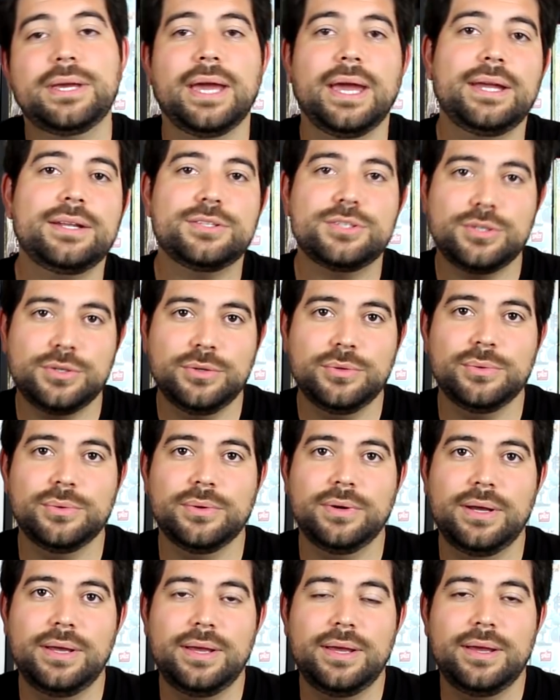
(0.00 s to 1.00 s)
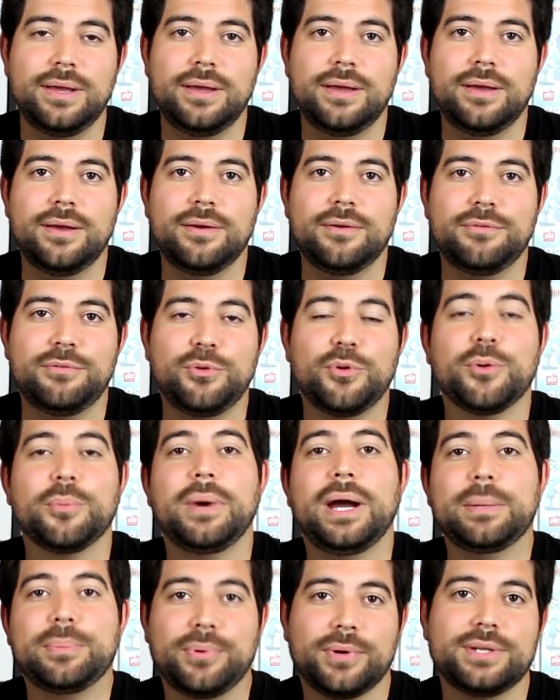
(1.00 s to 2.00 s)
MK2 for
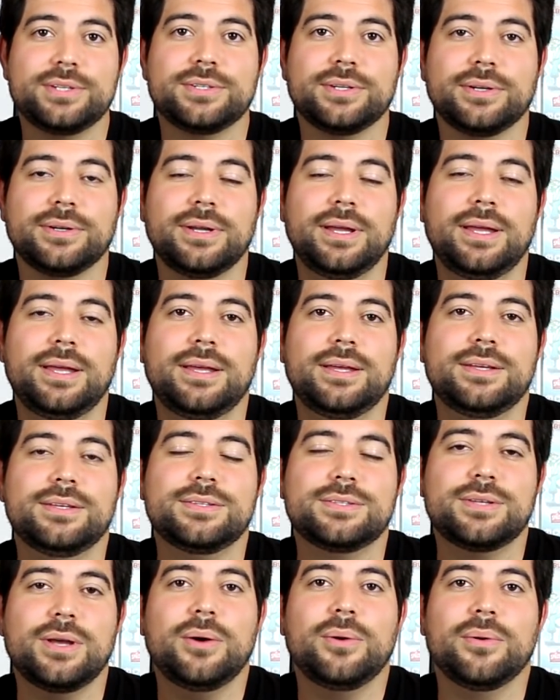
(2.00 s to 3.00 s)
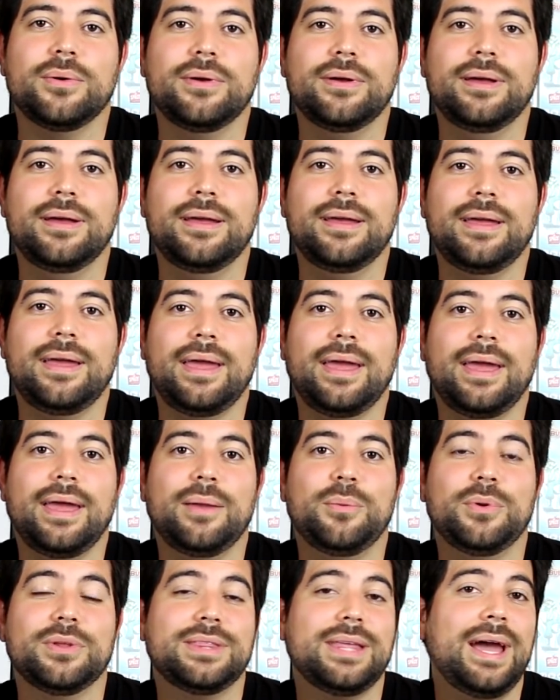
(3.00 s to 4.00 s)
my printer. So,
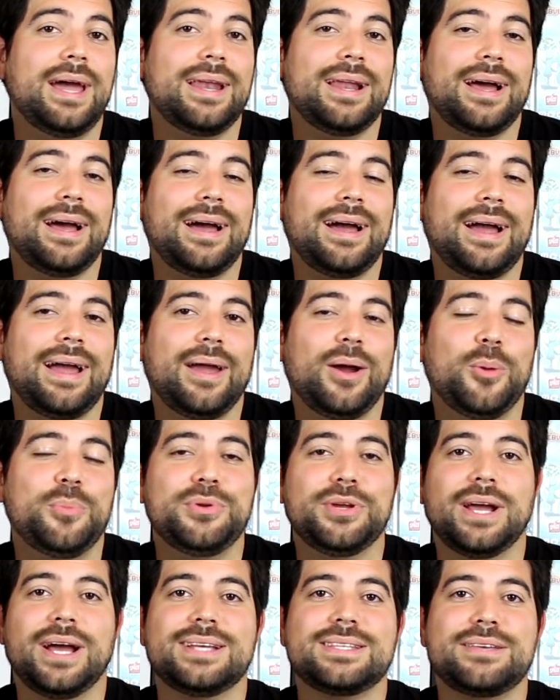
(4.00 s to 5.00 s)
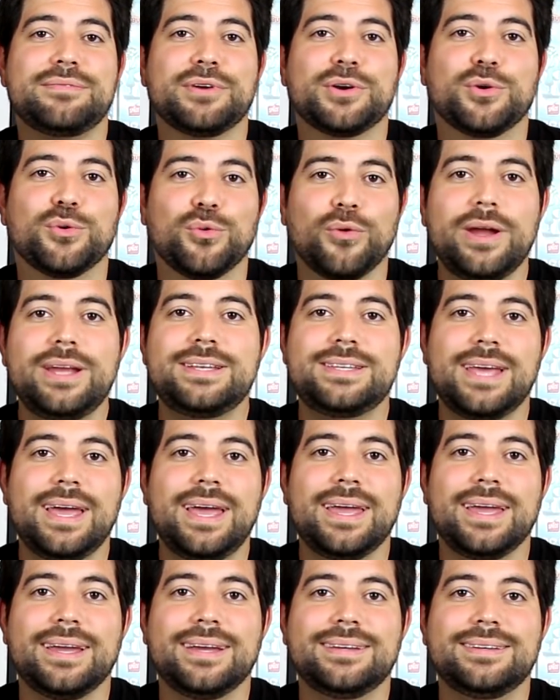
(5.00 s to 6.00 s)
and with that, I hope you guys have a great
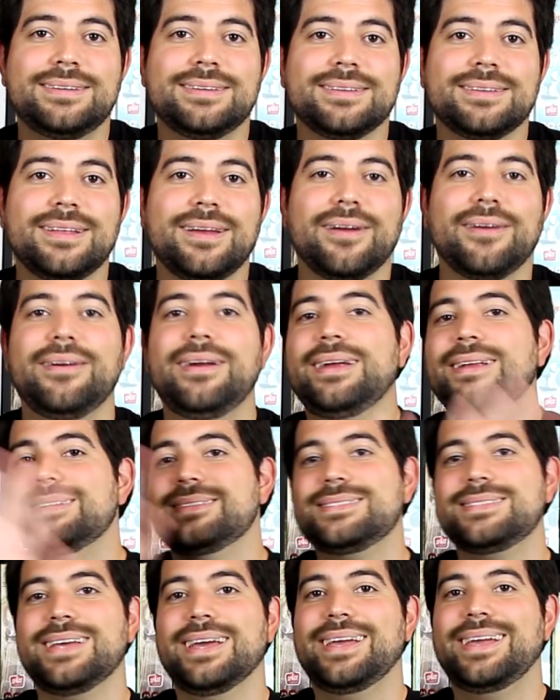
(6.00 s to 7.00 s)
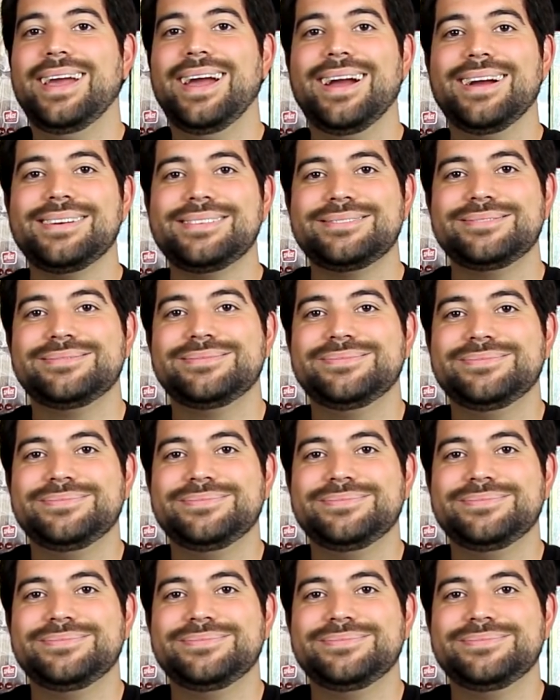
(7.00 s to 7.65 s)
day. All right, take care.